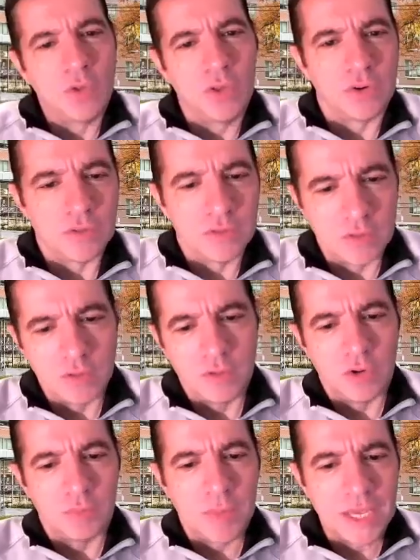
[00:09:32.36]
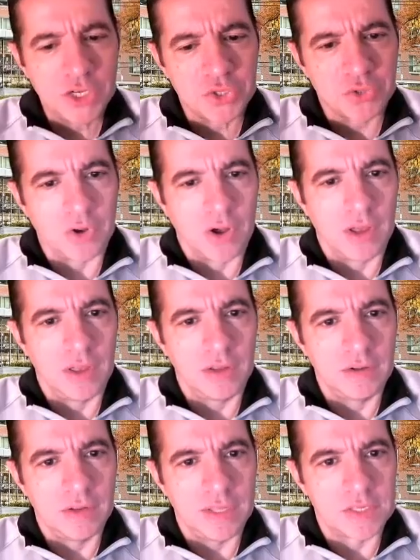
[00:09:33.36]
your major
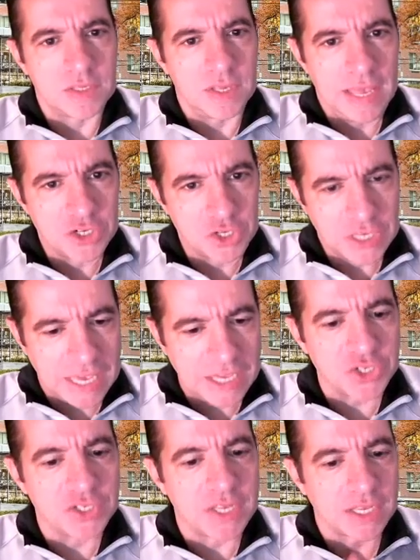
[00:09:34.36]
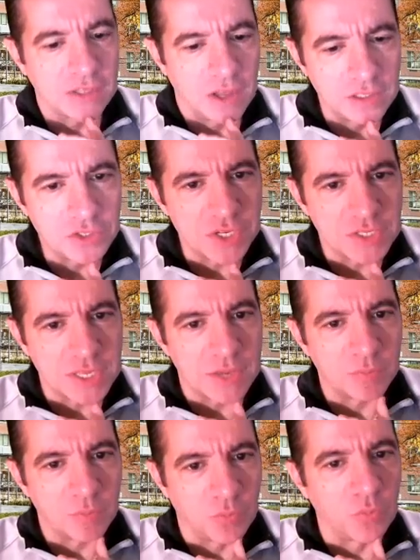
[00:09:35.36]
on it's education technology. Is
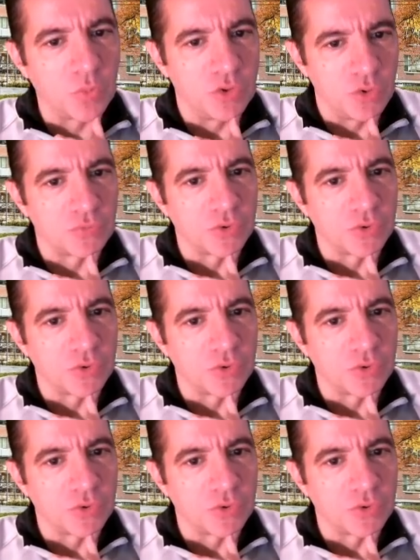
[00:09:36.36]
that what you're doing